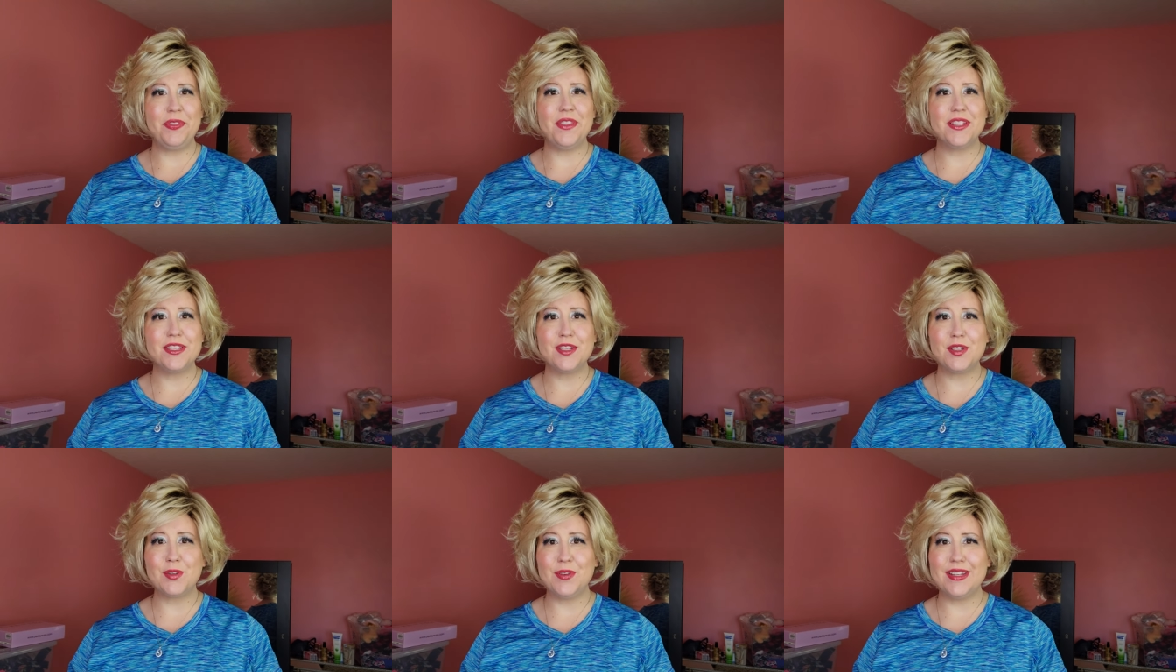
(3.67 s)
This
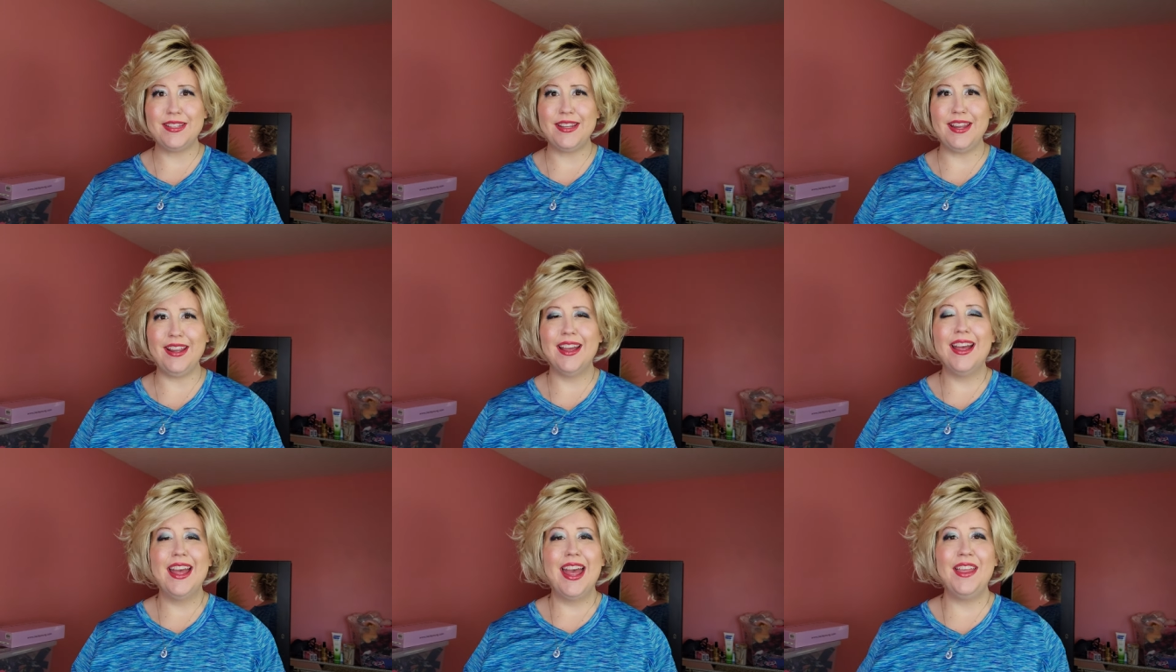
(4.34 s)
is Chrissy
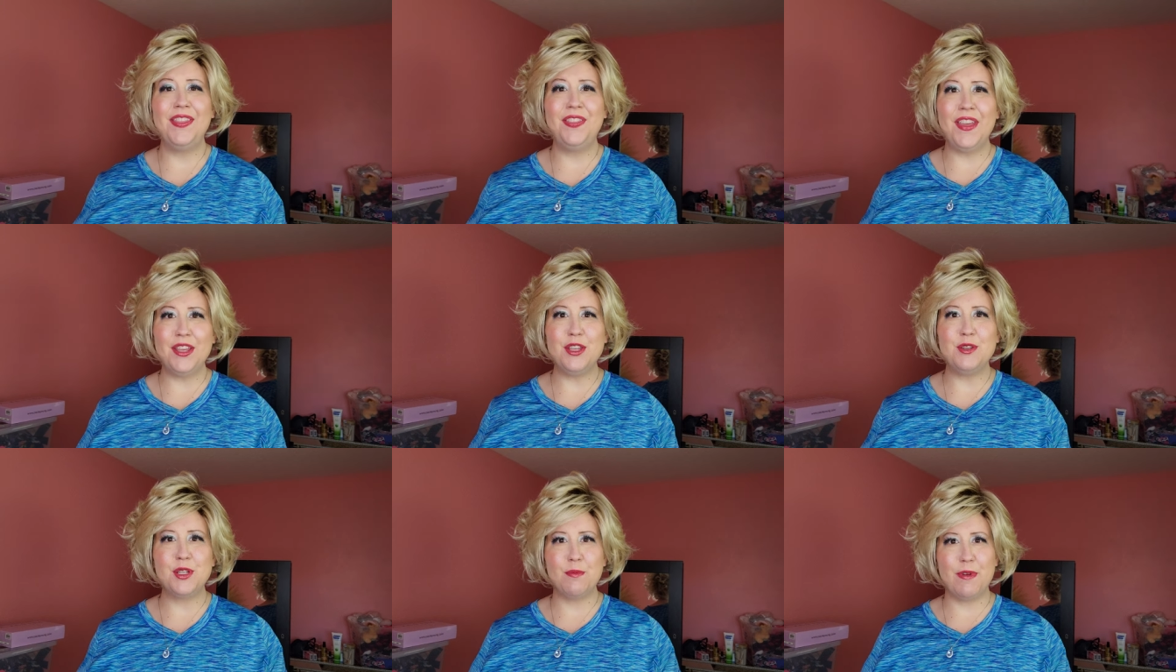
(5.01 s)
and thank
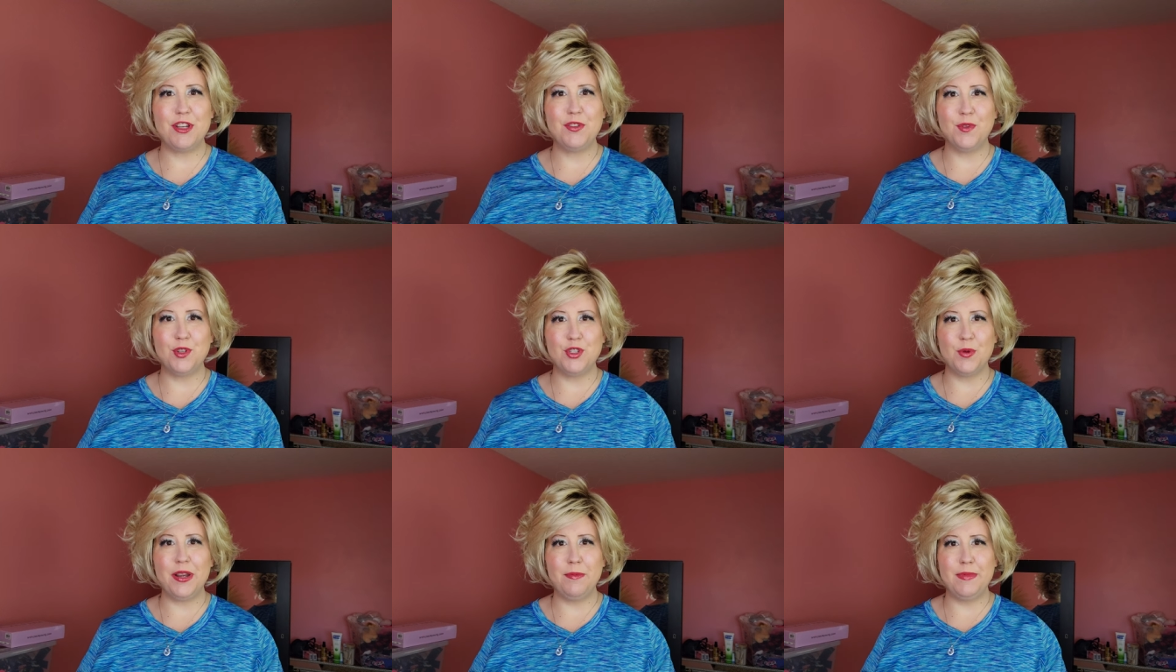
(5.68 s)
you so much for
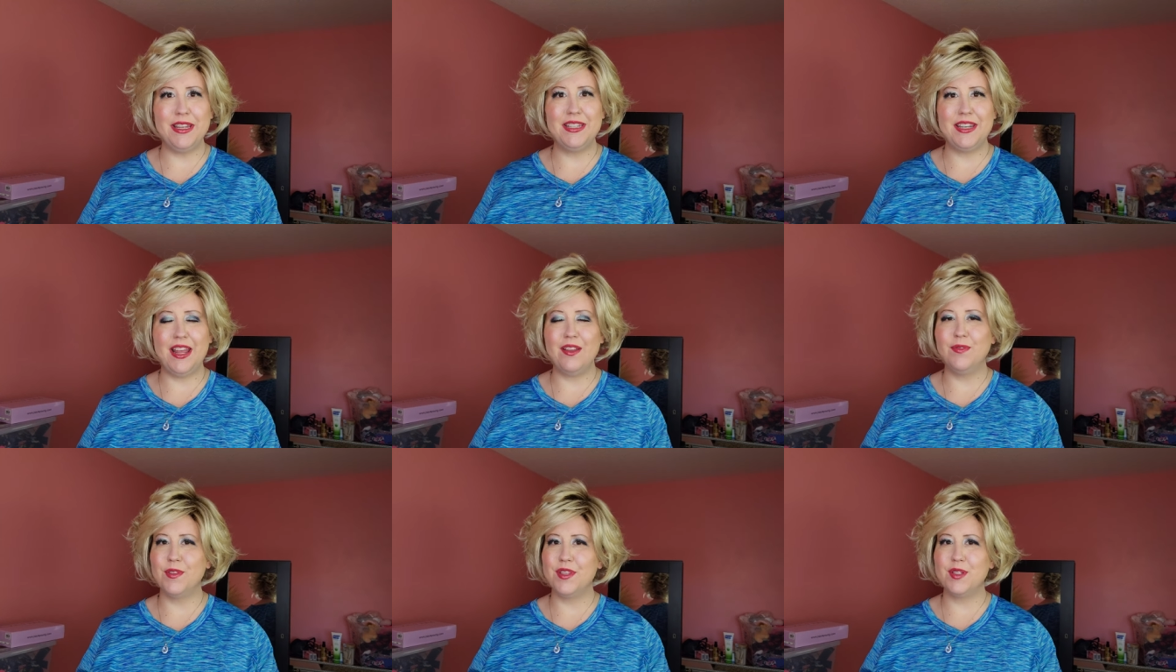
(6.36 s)
joining me today
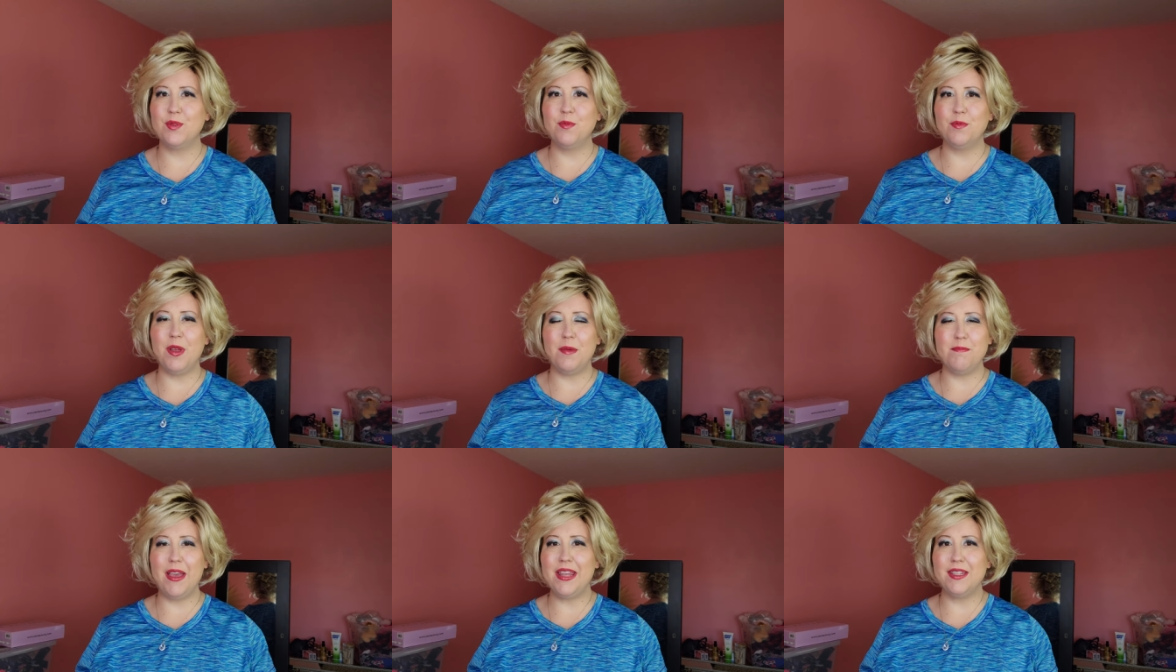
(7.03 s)
for this
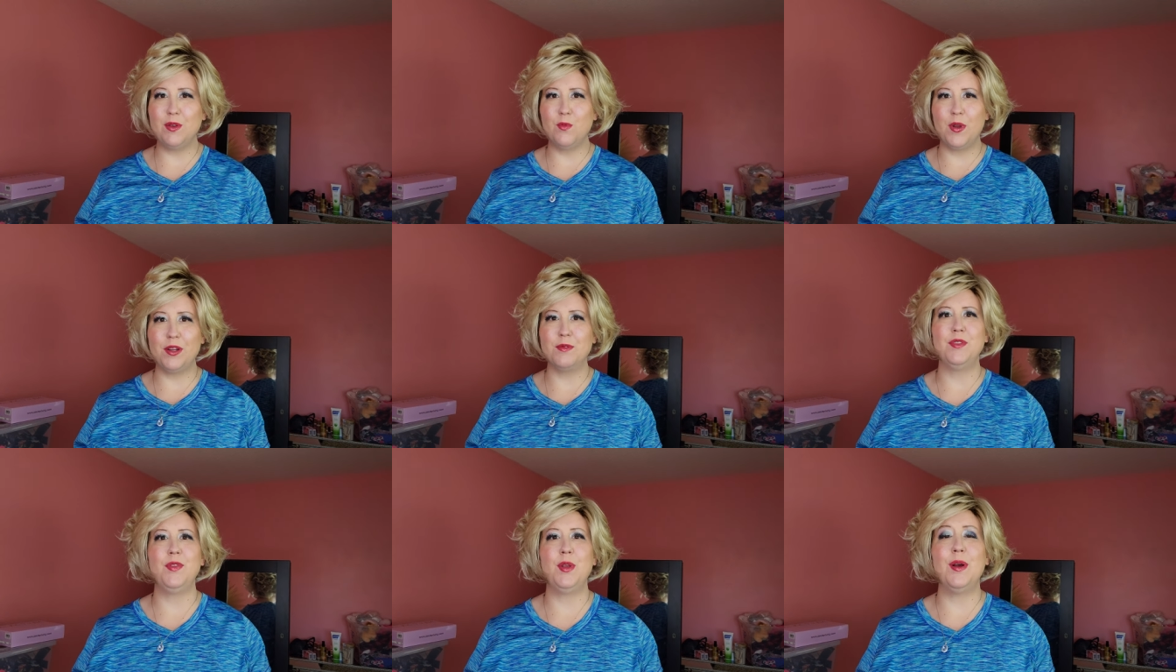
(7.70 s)
amazing wig review.